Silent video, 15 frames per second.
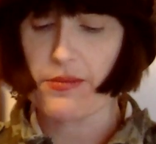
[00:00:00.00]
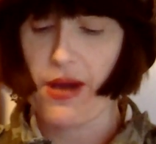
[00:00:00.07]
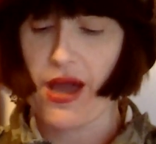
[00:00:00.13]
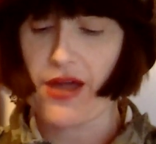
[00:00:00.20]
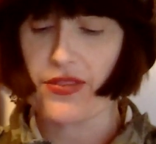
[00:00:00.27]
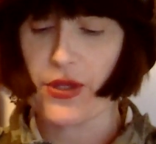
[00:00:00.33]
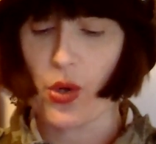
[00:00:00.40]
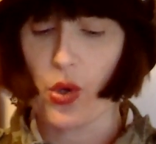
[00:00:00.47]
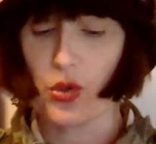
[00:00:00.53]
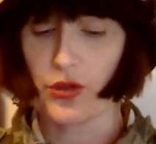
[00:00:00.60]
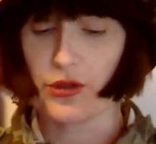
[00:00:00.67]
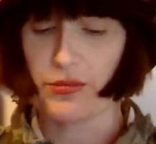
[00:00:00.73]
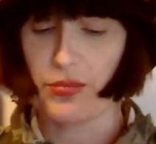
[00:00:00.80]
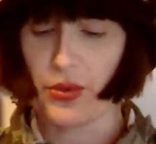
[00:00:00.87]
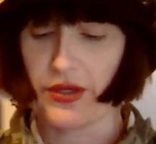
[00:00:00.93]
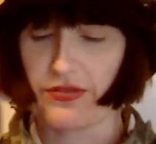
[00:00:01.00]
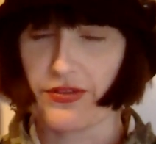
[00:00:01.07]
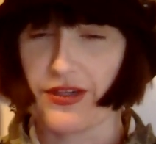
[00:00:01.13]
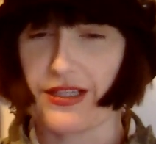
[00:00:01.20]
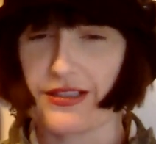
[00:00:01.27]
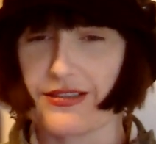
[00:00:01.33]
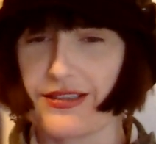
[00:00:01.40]
about the old
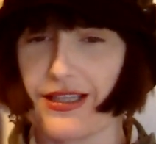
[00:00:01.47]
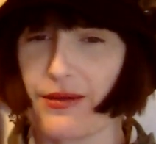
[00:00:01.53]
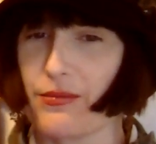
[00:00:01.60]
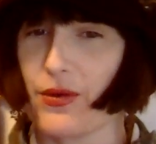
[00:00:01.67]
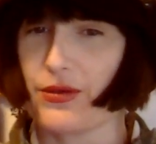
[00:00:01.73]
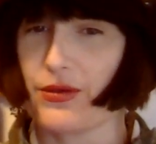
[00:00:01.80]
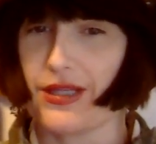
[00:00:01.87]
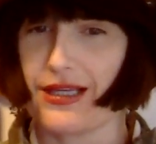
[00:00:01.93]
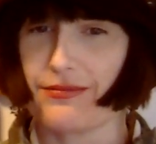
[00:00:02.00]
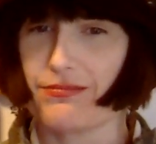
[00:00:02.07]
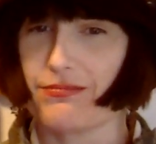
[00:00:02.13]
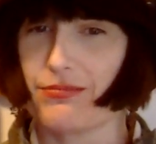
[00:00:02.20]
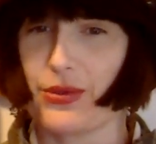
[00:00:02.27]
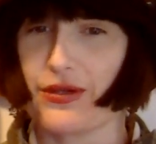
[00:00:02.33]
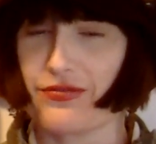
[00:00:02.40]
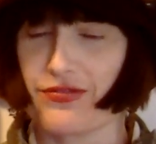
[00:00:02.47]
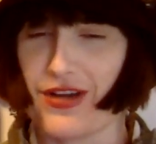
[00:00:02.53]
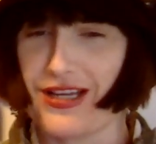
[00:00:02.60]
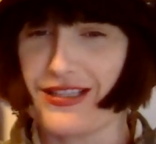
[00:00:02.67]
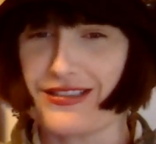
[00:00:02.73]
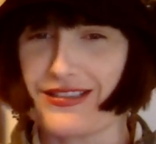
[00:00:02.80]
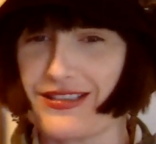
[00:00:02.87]
boyfriends, like
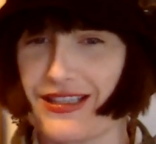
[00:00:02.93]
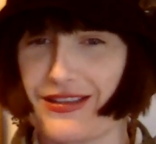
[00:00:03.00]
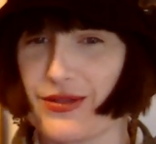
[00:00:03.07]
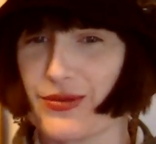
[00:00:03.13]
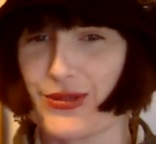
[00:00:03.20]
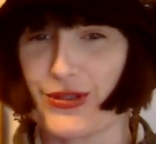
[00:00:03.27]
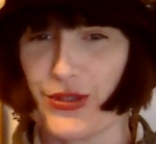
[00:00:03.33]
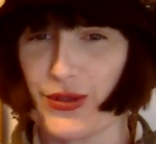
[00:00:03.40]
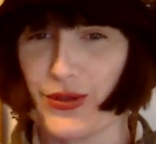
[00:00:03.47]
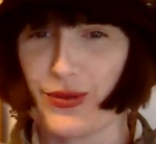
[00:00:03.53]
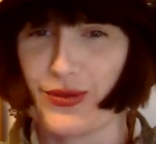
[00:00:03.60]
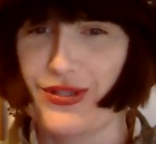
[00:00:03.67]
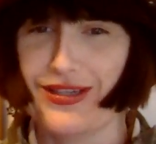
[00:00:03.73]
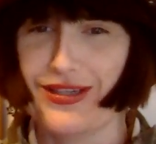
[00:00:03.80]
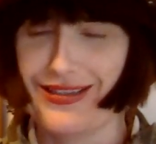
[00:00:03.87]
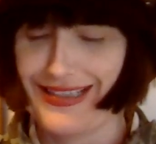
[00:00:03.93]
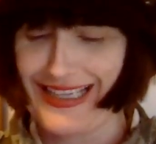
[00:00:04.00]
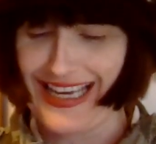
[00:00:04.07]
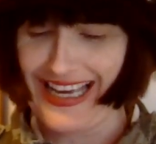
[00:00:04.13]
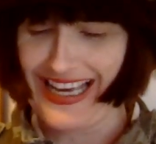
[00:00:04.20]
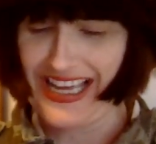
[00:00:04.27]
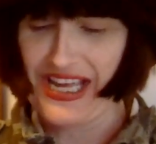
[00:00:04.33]
boyfriends, like there was two.
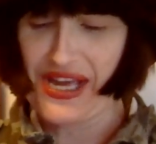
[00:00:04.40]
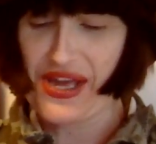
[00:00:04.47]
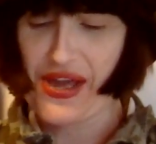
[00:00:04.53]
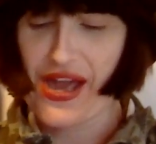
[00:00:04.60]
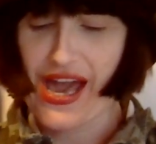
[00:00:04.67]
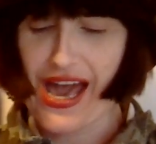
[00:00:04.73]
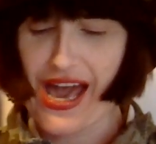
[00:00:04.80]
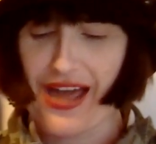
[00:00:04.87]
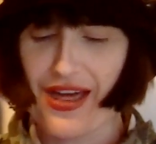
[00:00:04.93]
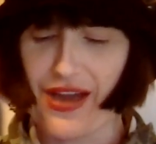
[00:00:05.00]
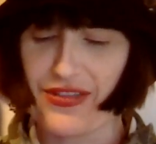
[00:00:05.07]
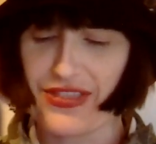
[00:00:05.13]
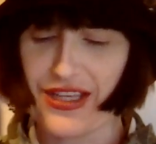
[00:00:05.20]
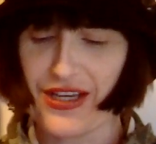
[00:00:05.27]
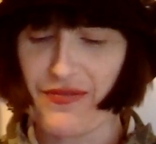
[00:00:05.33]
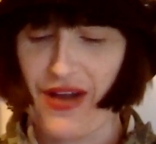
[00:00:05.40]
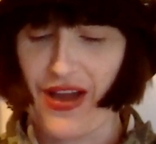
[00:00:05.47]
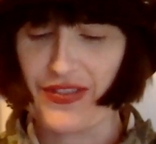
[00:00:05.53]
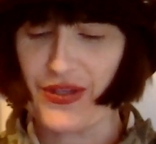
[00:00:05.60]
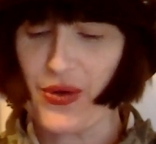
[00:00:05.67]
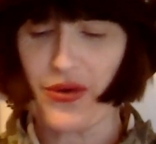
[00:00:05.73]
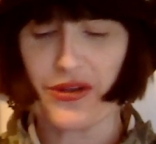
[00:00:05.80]
I think
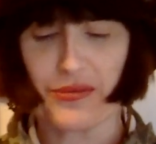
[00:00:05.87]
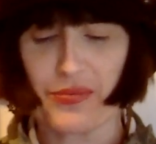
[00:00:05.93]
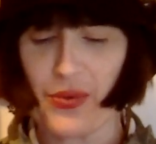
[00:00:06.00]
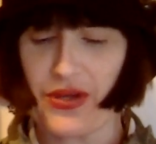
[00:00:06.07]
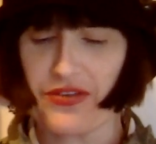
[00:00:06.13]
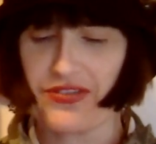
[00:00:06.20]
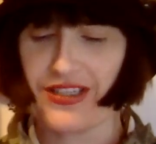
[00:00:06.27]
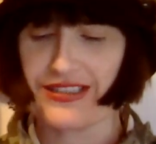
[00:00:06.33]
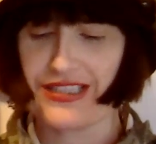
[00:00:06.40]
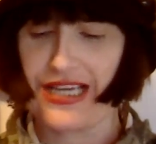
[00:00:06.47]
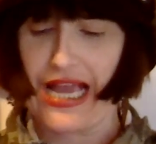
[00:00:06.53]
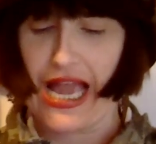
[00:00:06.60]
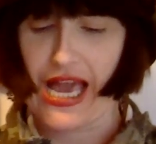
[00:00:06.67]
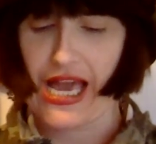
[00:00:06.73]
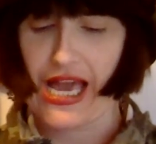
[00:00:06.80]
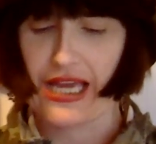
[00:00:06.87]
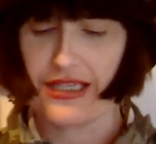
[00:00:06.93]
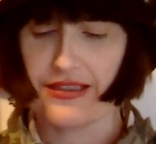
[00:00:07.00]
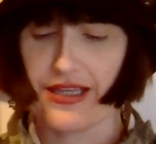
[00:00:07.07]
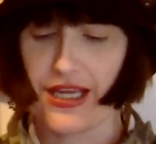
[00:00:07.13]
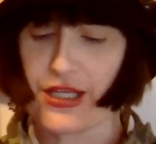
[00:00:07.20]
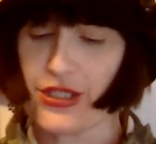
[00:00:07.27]
about the old boyfriends I
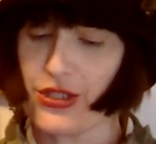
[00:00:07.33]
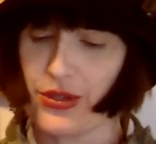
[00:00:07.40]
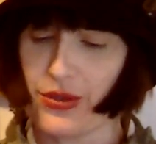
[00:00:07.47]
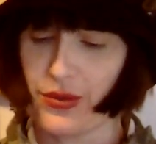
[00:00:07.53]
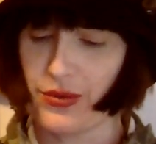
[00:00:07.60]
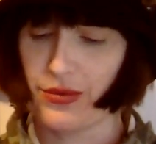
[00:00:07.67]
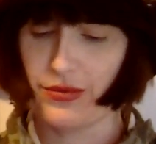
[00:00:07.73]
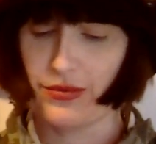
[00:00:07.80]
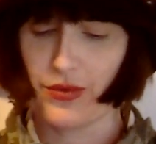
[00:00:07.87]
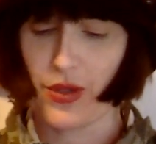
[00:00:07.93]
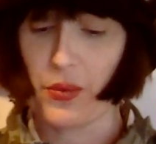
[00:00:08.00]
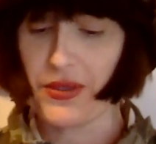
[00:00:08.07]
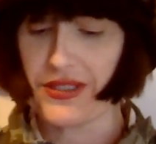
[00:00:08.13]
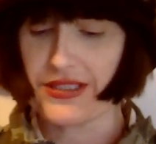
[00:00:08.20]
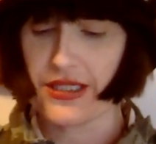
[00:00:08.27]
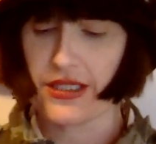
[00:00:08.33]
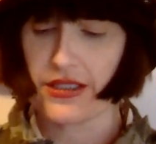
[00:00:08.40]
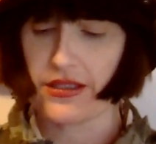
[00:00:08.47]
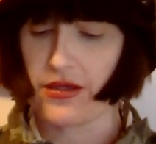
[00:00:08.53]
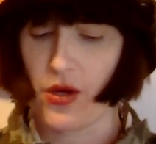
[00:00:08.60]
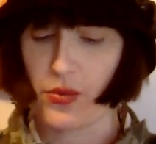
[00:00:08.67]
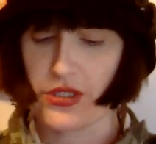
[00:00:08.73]
had and knew, what we did
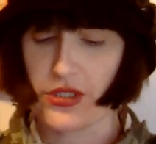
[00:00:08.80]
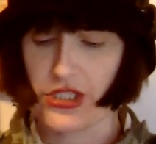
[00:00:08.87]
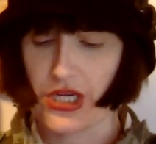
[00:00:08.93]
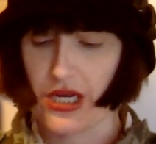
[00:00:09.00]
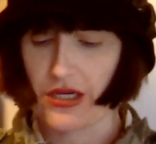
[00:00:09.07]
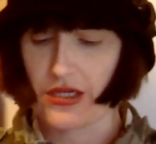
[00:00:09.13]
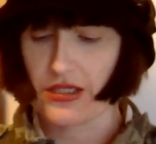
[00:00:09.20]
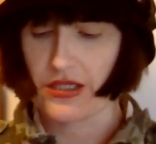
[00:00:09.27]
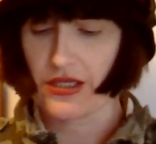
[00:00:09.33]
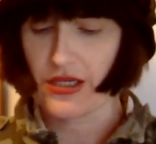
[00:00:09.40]
and all we shared.